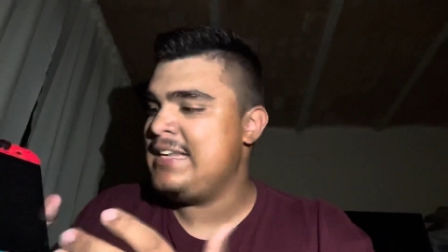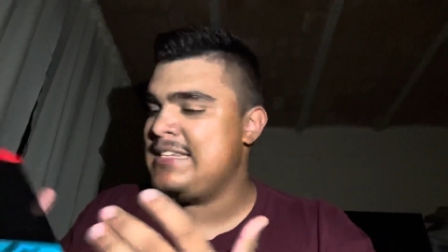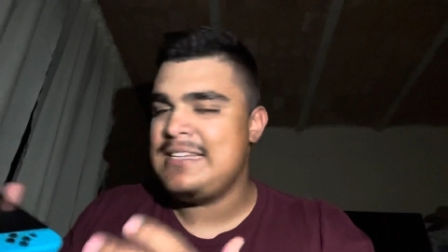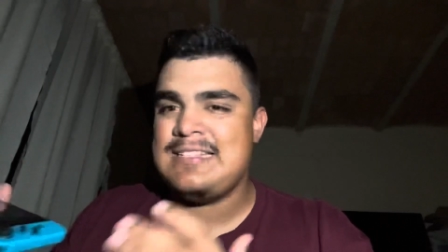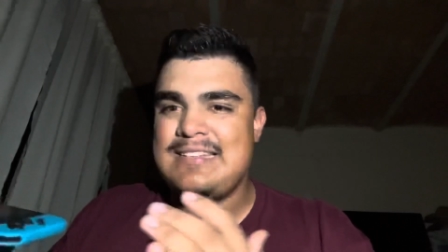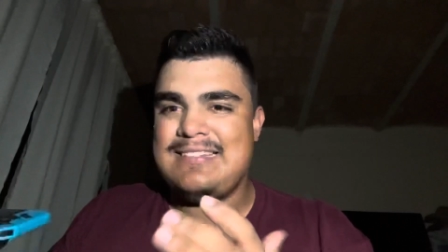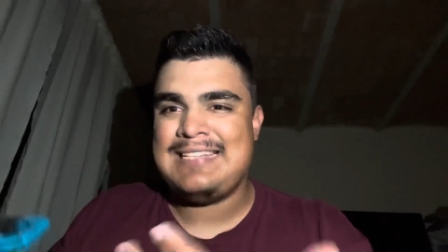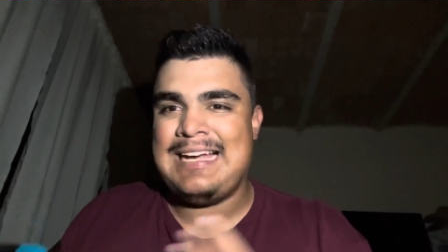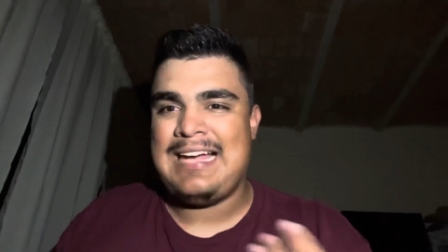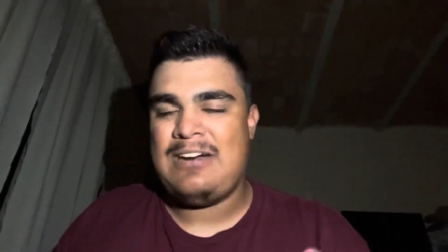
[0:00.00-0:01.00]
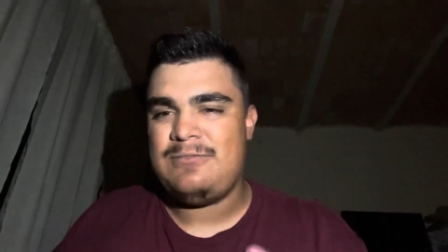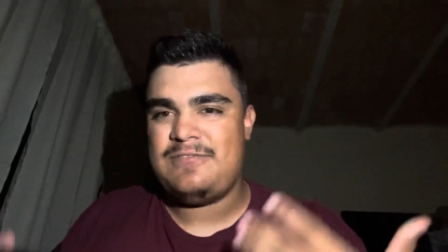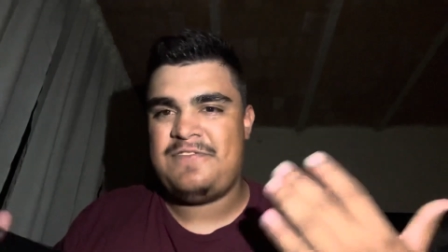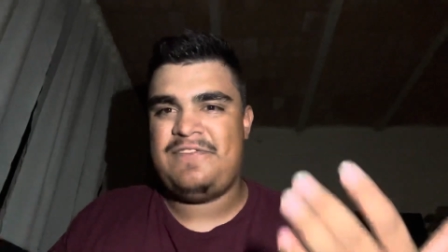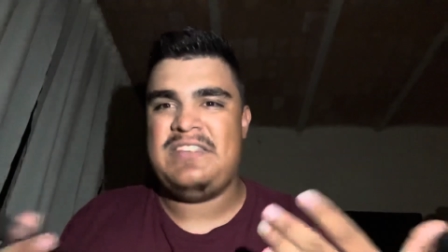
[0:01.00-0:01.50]
It doesn't, I don't
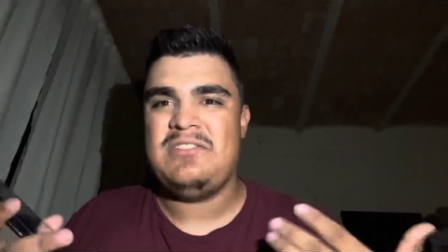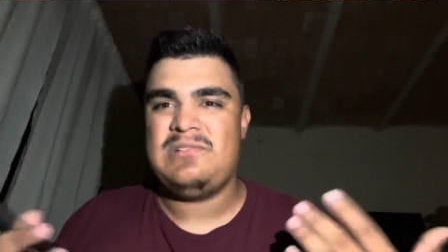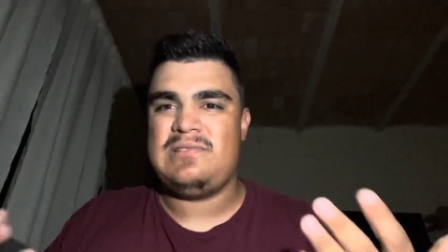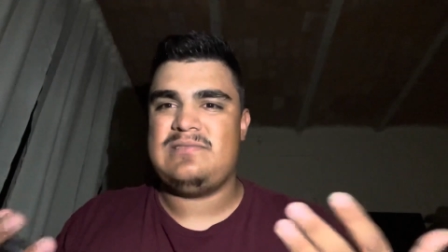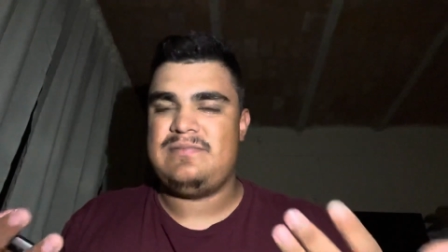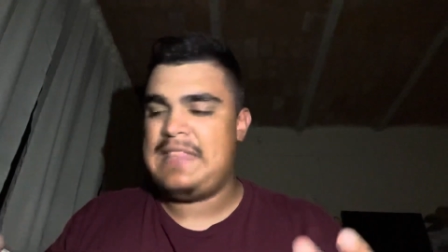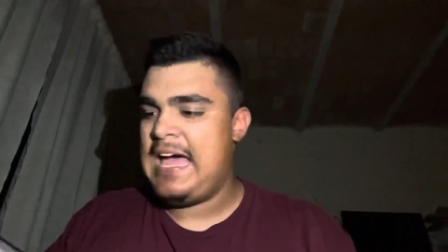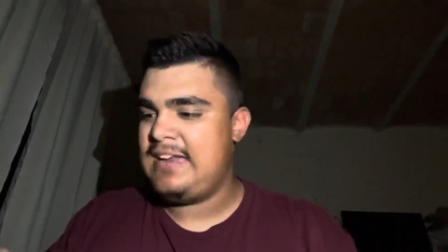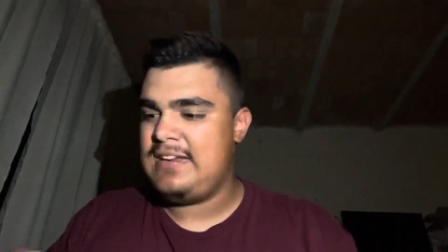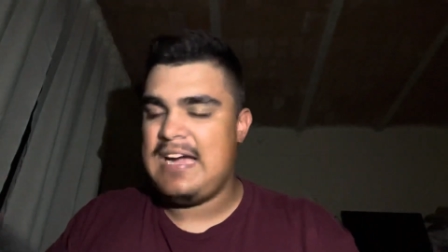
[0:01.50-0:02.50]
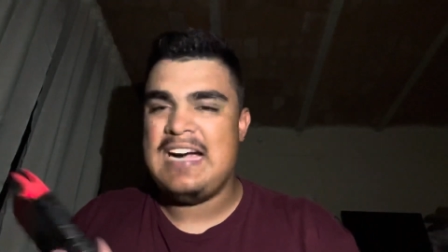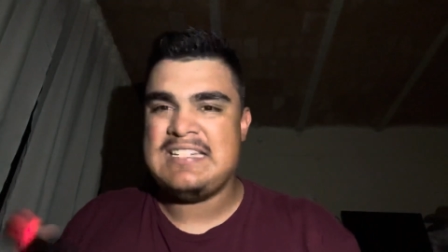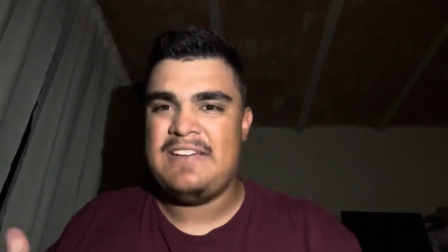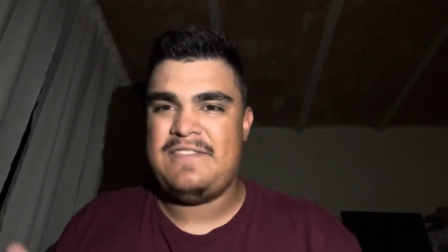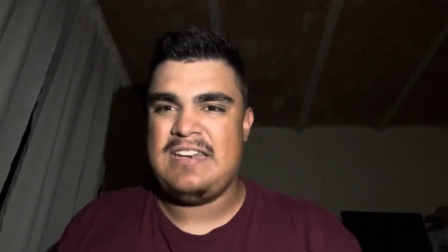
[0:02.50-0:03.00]
feel that high
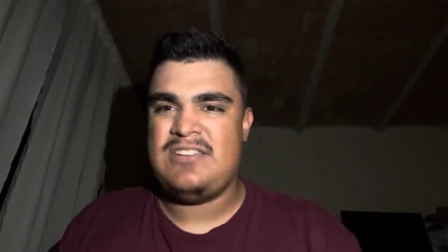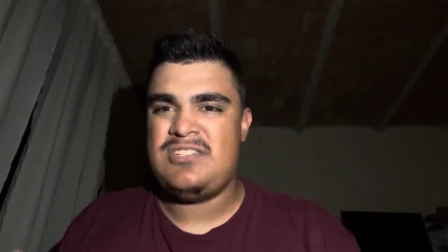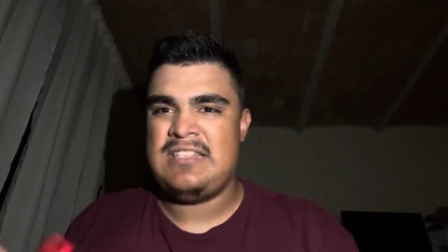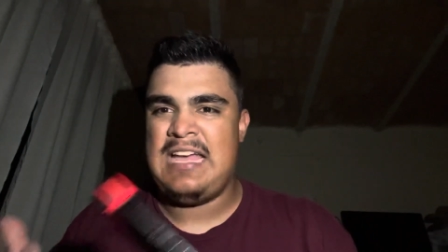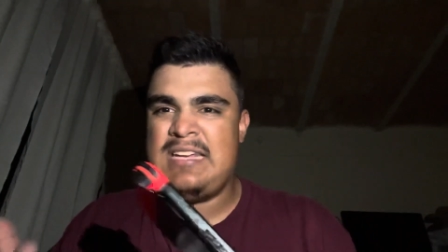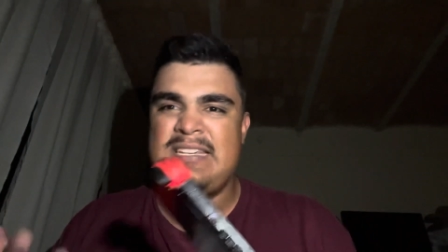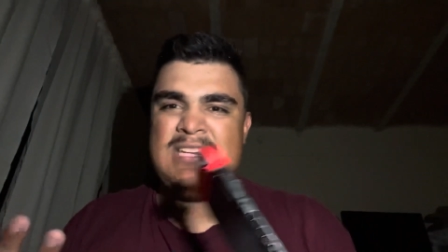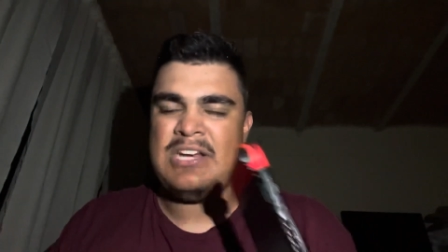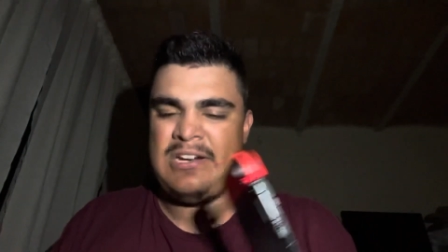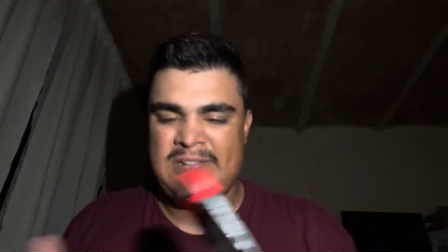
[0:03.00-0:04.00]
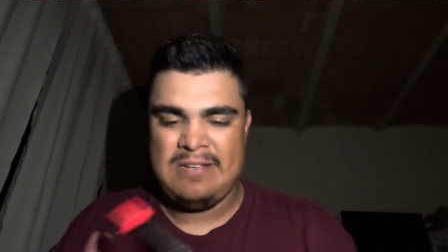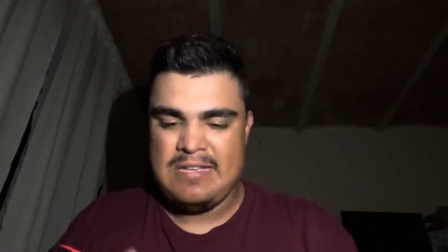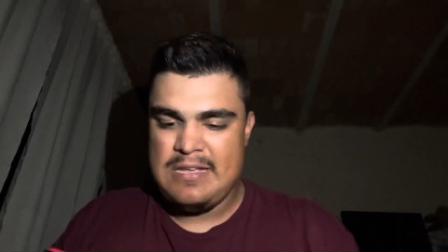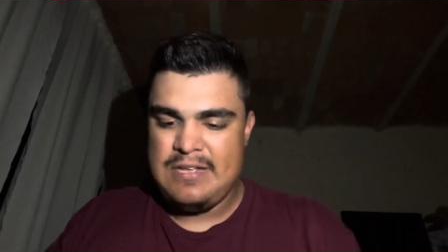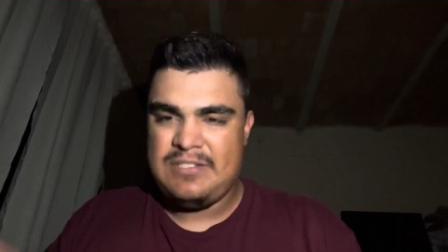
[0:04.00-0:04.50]
definition that, you know,
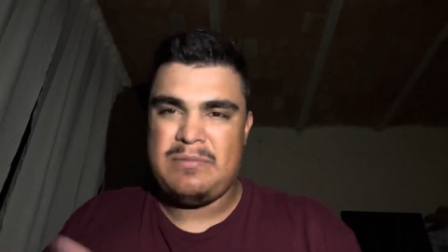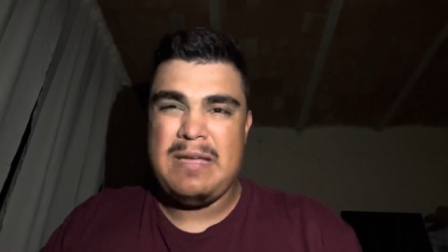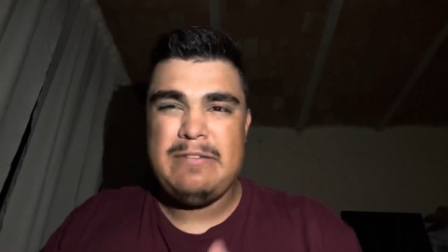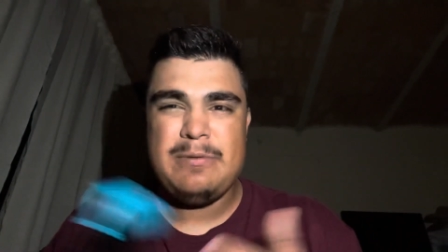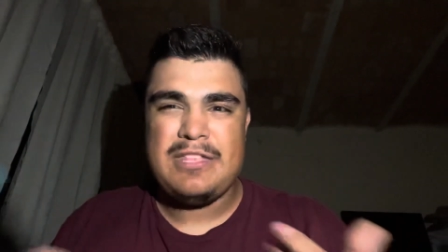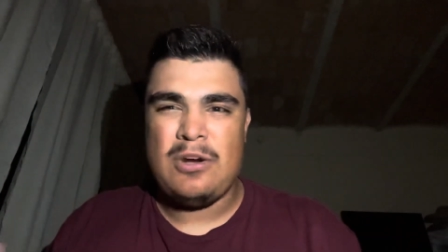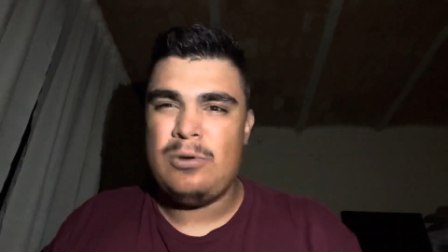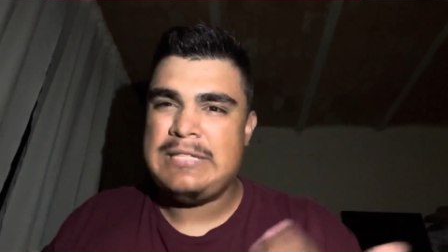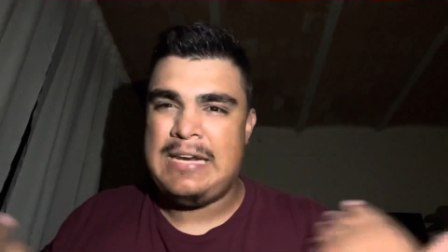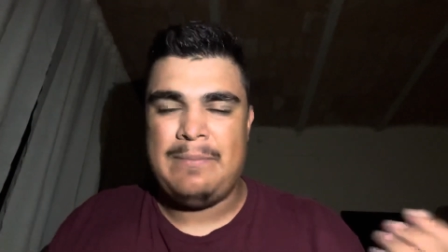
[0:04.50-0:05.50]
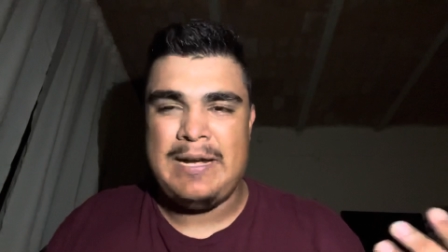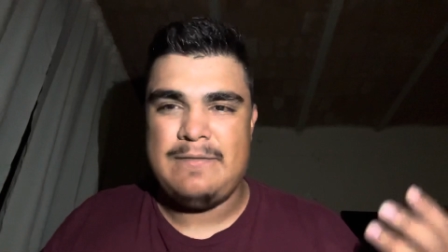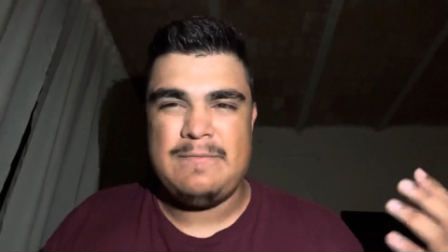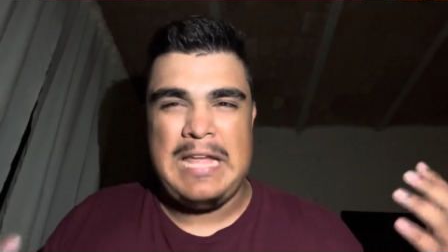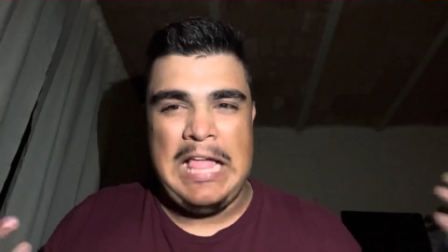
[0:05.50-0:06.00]
so maybe with an OLED, it might
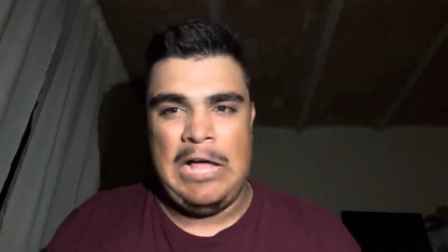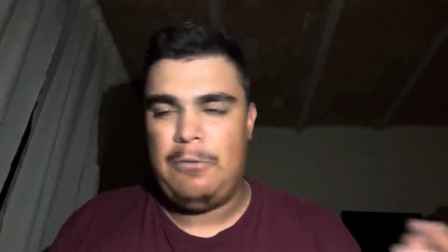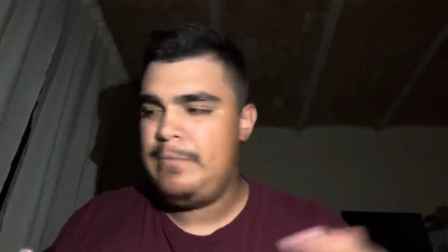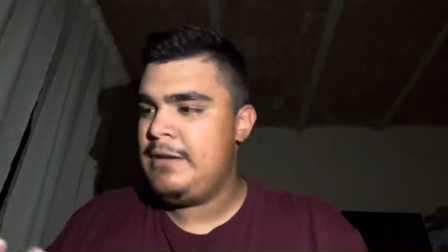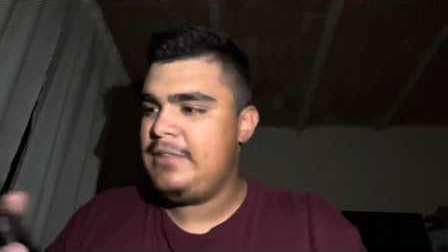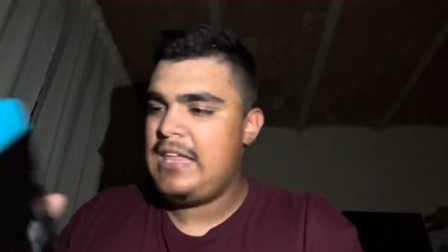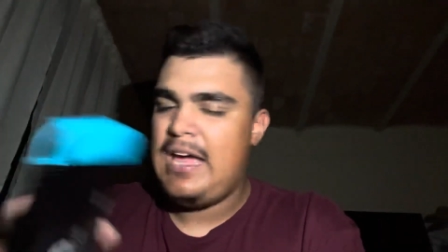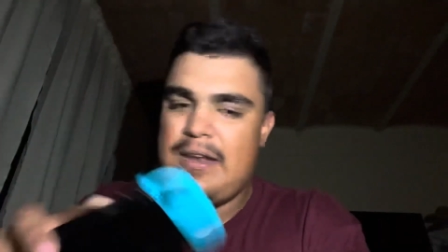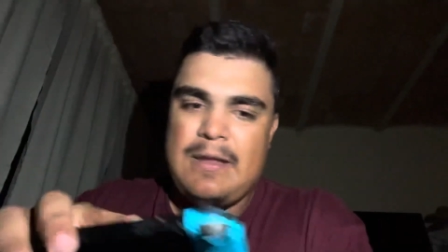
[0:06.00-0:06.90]
help me with that.